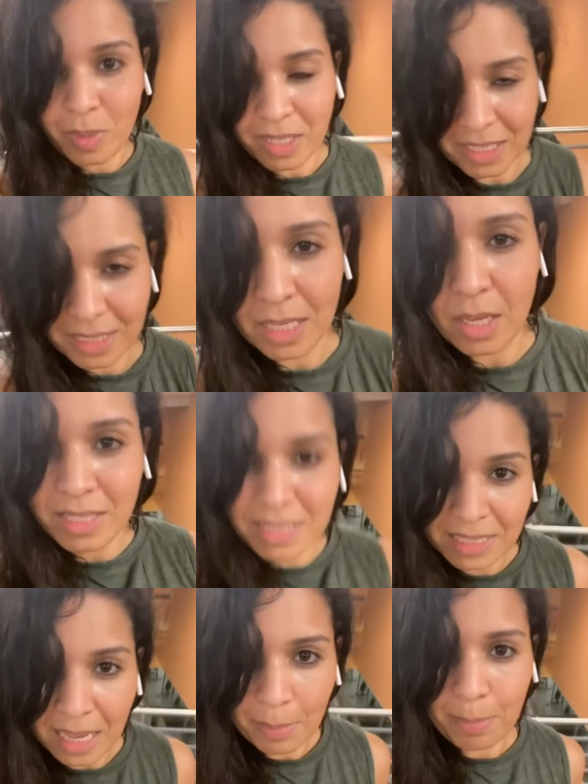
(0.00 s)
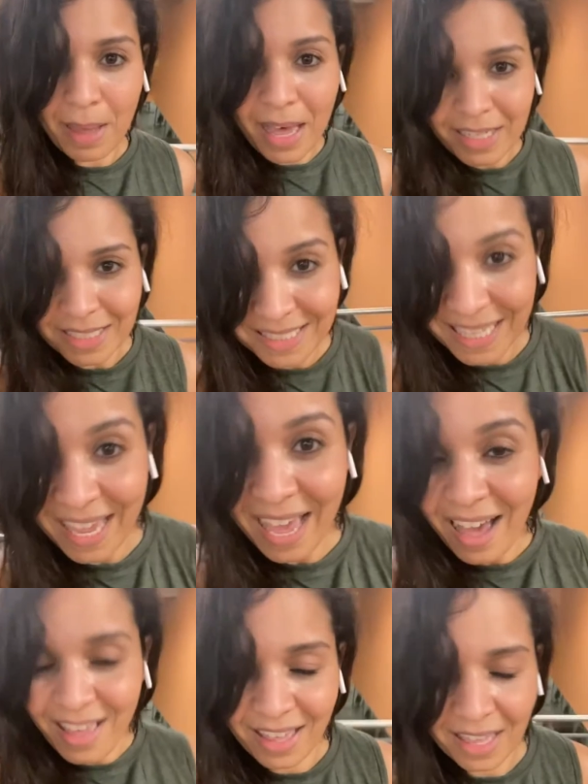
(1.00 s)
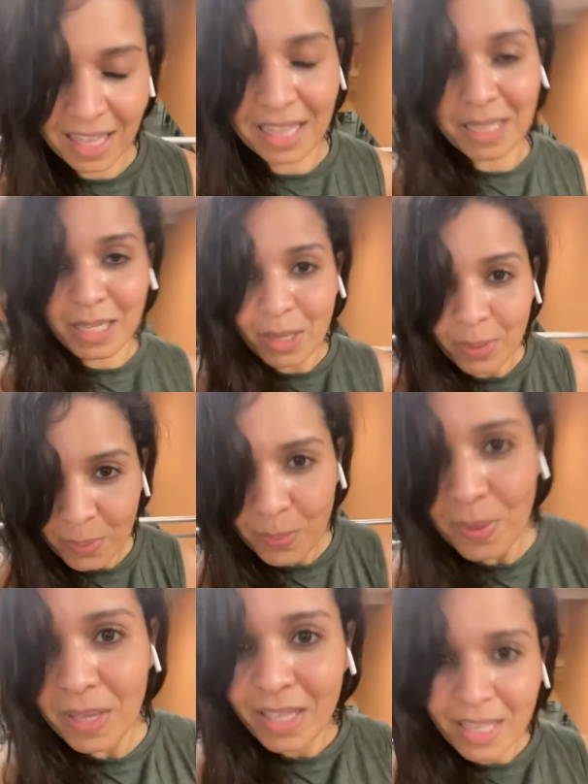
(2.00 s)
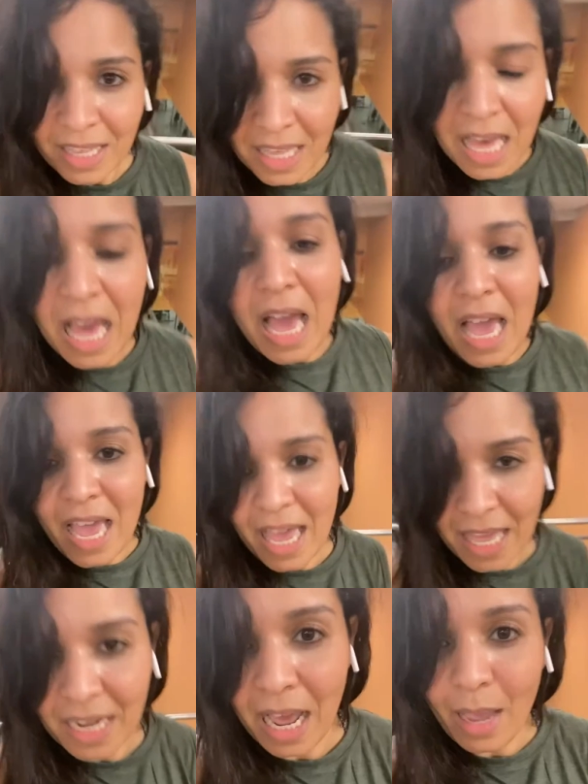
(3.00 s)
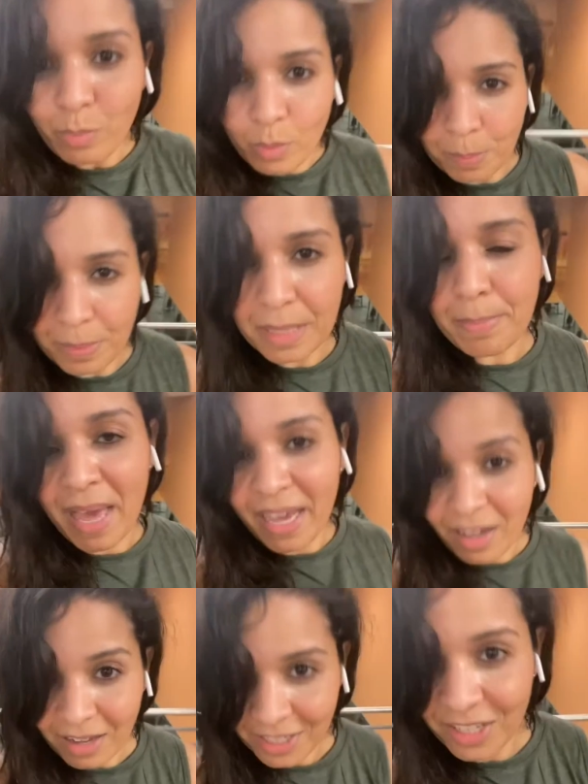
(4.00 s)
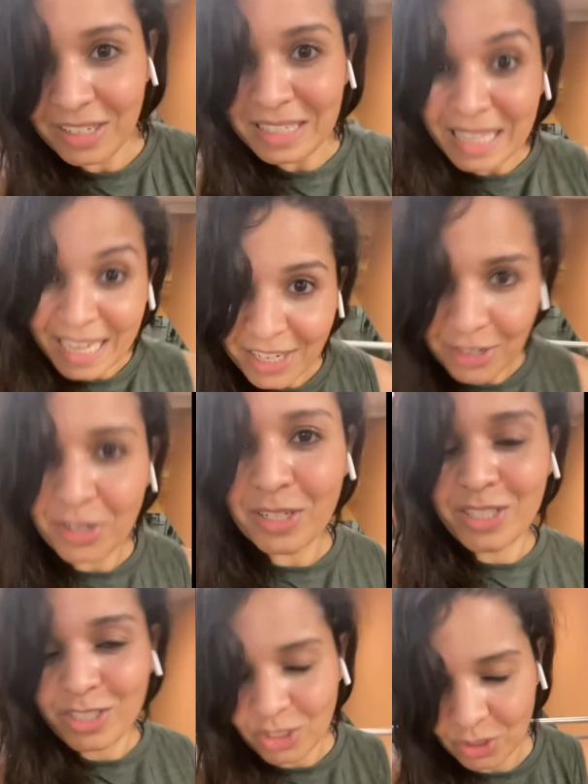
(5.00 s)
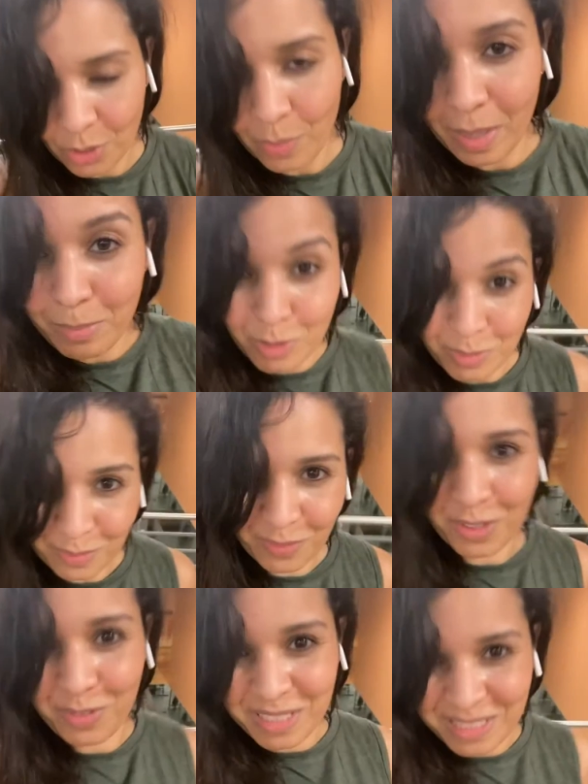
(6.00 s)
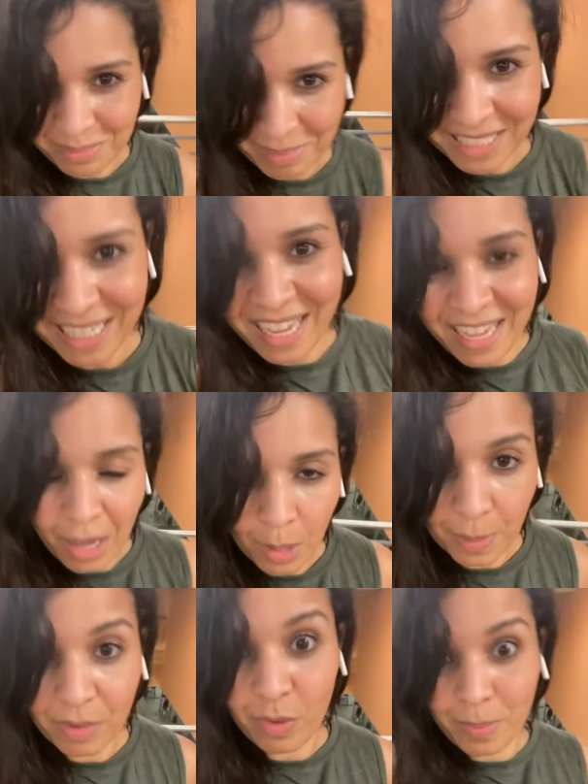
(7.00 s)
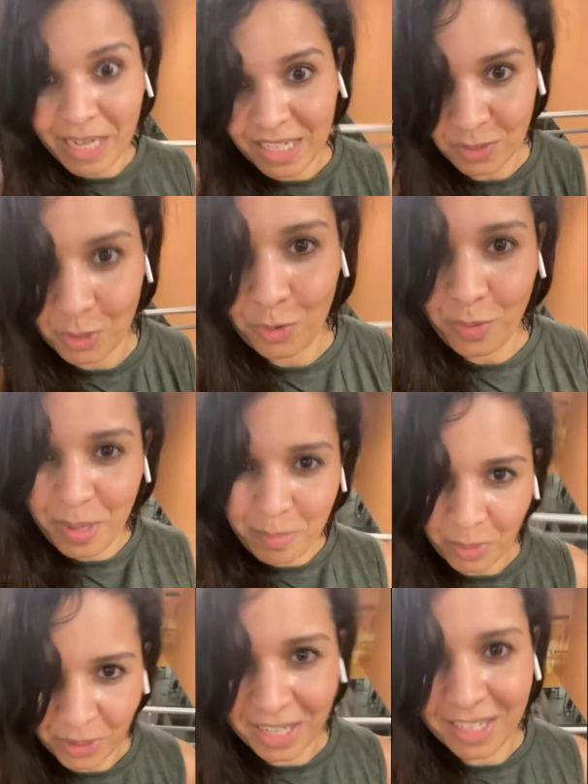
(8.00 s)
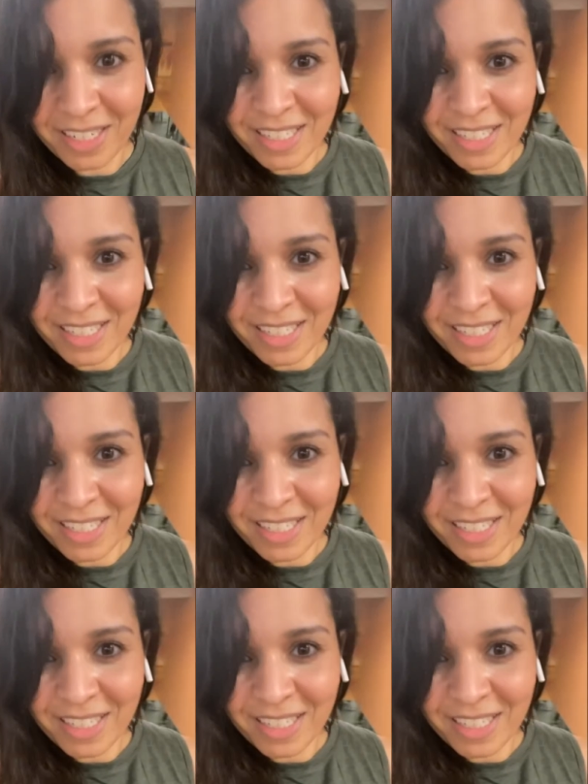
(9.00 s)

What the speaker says: wanted to stop by and say hello, and I will be back on here later to show you what I'm doing for the rest of my day. Hope everybody has a great morning.